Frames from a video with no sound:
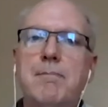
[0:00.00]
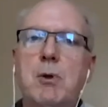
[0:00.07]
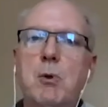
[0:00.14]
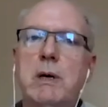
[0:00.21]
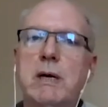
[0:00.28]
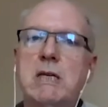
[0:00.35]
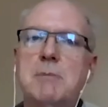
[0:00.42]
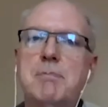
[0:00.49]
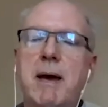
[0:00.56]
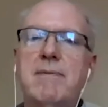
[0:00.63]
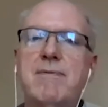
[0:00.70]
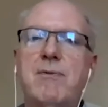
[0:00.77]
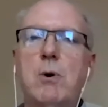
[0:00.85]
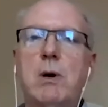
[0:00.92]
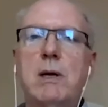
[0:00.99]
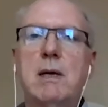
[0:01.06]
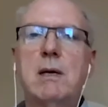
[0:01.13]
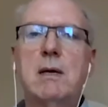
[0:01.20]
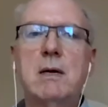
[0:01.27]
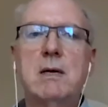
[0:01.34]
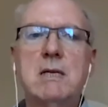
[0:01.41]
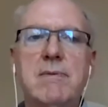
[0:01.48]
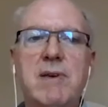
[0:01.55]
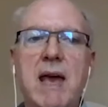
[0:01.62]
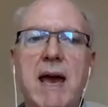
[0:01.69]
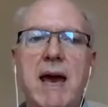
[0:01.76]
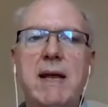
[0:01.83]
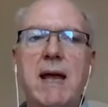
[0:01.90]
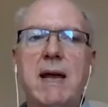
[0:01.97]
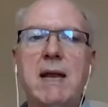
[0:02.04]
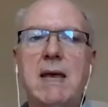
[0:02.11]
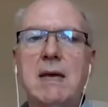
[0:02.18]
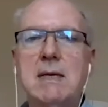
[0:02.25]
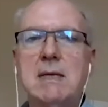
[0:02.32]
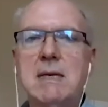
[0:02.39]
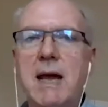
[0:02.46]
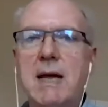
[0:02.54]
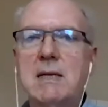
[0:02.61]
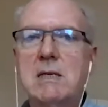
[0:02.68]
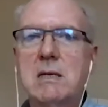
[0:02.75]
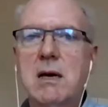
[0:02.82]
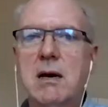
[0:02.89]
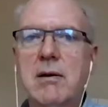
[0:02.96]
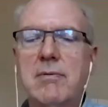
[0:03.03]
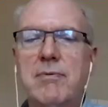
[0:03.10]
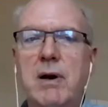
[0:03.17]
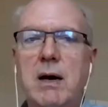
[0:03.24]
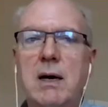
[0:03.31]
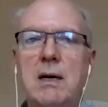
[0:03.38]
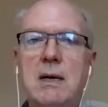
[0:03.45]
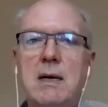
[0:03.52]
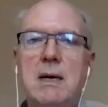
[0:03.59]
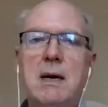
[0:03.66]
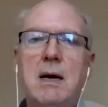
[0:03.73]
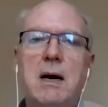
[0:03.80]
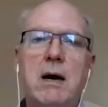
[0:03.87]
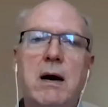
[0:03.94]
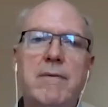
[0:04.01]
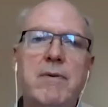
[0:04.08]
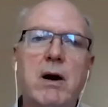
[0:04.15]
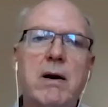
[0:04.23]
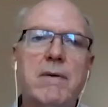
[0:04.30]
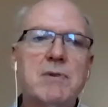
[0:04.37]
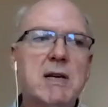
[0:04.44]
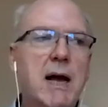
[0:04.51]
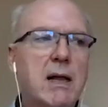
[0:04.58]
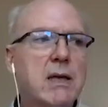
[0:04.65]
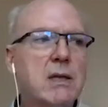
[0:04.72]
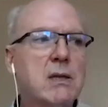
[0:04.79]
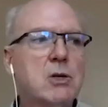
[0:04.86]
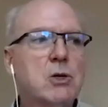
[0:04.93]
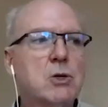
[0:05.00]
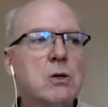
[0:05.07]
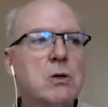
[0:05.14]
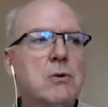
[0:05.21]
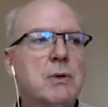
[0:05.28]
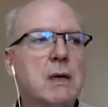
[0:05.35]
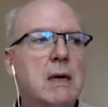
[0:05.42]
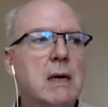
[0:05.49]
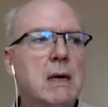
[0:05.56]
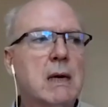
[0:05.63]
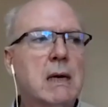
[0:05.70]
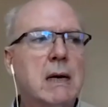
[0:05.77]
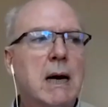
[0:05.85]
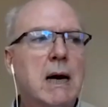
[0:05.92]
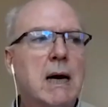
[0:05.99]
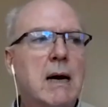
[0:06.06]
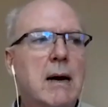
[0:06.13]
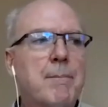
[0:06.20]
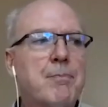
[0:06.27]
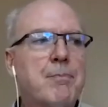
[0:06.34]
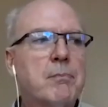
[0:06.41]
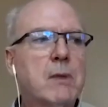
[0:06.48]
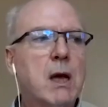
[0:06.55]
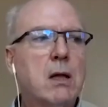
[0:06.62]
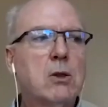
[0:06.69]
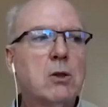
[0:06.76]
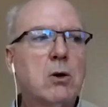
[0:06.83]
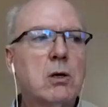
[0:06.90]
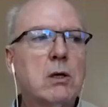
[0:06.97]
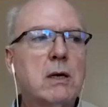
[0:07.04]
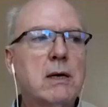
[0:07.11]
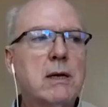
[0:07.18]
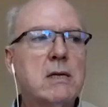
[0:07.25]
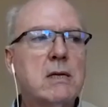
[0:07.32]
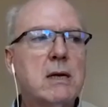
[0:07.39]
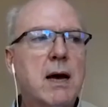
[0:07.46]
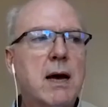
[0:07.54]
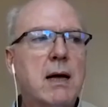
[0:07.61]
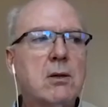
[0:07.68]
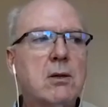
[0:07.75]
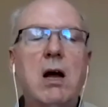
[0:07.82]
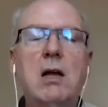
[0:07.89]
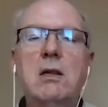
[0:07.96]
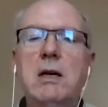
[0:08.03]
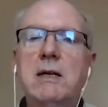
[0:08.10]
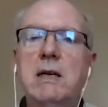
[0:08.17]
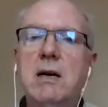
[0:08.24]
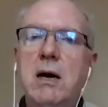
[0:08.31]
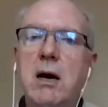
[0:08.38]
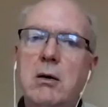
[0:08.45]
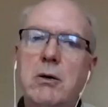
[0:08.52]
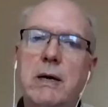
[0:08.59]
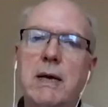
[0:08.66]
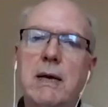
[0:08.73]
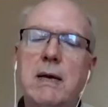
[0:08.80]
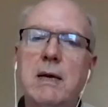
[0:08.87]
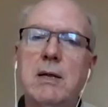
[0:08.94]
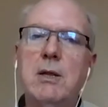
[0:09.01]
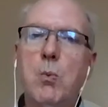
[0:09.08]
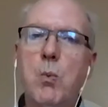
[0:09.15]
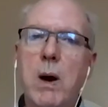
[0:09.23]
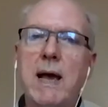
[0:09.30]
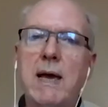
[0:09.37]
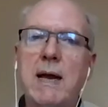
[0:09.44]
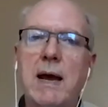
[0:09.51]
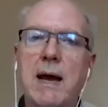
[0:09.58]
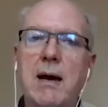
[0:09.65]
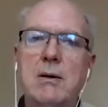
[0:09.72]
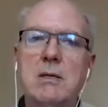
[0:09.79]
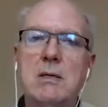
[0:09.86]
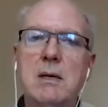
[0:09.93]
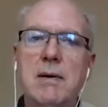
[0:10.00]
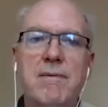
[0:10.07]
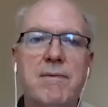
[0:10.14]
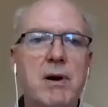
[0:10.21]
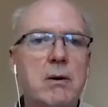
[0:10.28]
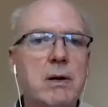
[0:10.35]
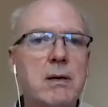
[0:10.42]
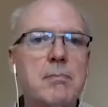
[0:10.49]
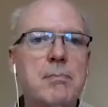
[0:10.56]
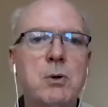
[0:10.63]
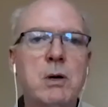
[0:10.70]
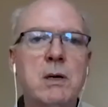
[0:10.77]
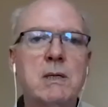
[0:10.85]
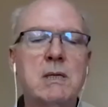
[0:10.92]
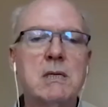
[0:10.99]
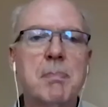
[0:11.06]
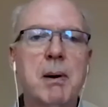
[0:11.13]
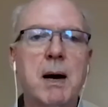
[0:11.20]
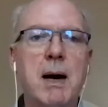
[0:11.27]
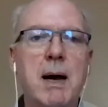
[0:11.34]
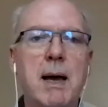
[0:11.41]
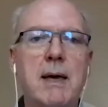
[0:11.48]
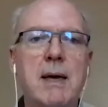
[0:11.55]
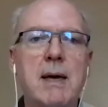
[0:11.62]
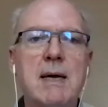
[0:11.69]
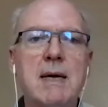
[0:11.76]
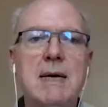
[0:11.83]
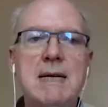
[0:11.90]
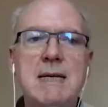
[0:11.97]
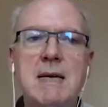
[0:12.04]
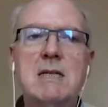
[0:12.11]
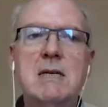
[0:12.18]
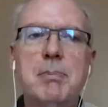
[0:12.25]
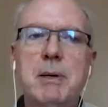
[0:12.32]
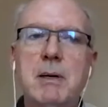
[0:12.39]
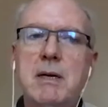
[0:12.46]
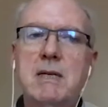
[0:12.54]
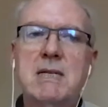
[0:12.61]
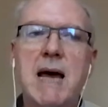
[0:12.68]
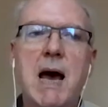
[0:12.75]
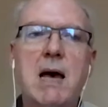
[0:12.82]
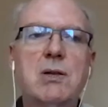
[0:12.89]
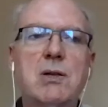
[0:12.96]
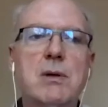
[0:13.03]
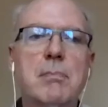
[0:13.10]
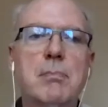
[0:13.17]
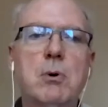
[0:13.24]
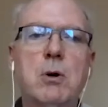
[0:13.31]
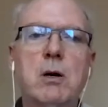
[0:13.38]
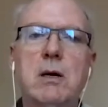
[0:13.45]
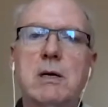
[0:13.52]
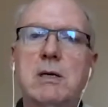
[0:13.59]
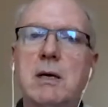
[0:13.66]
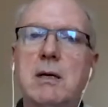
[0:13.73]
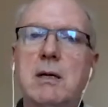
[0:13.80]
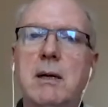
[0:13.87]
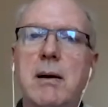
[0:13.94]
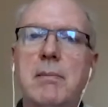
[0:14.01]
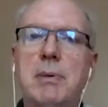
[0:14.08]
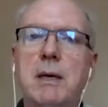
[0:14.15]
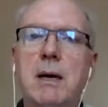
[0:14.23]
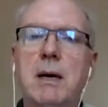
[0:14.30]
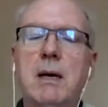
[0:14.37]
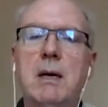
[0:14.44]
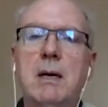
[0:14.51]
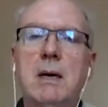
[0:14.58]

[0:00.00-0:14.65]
where he spent 4 years, if he had any intents of telling the truth. Lachlan Curry in the White House, very important spy, disappeared south of the border to Colombia.